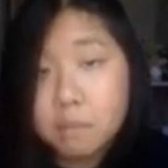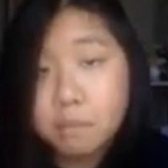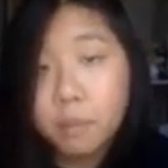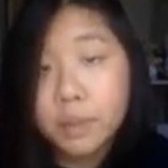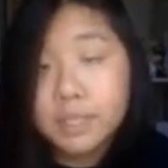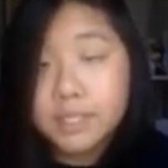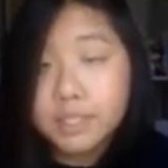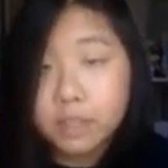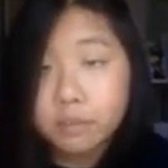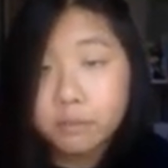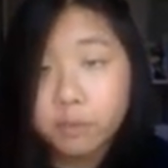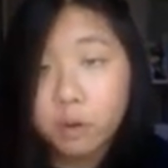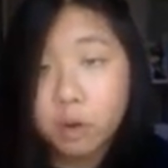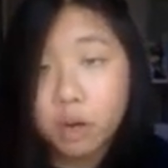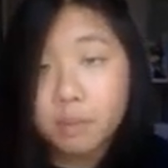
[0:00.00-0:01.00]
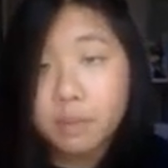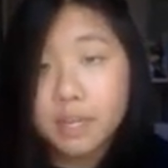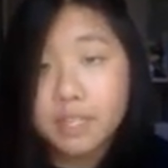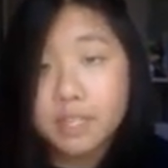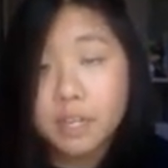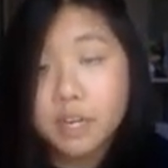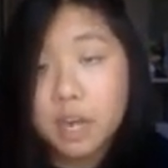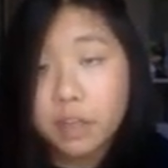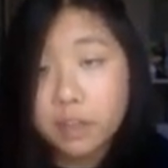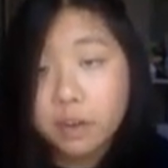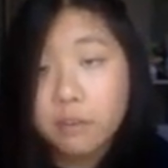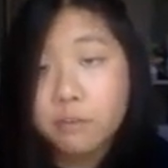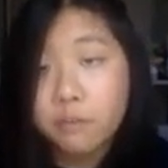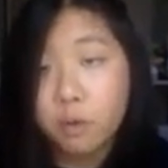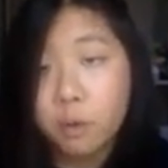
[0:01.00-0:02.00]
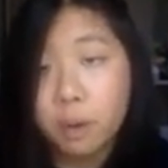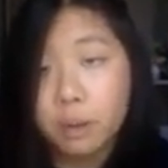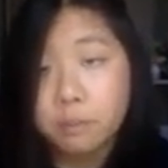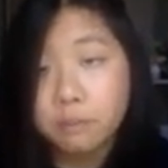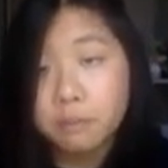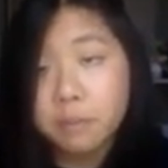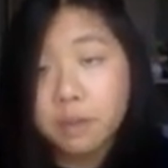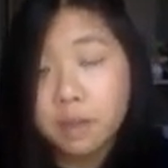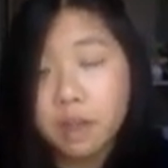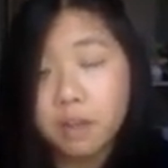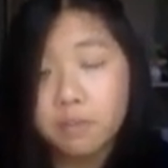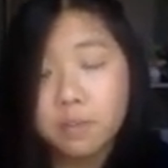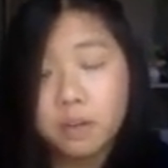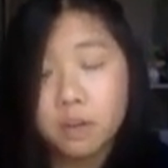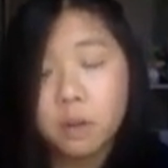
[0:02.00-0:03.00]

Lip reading: Point-slope form is another form of an